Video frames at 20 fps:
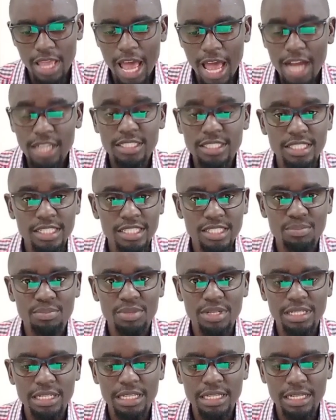act
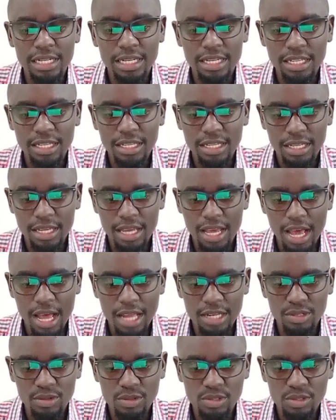independently, and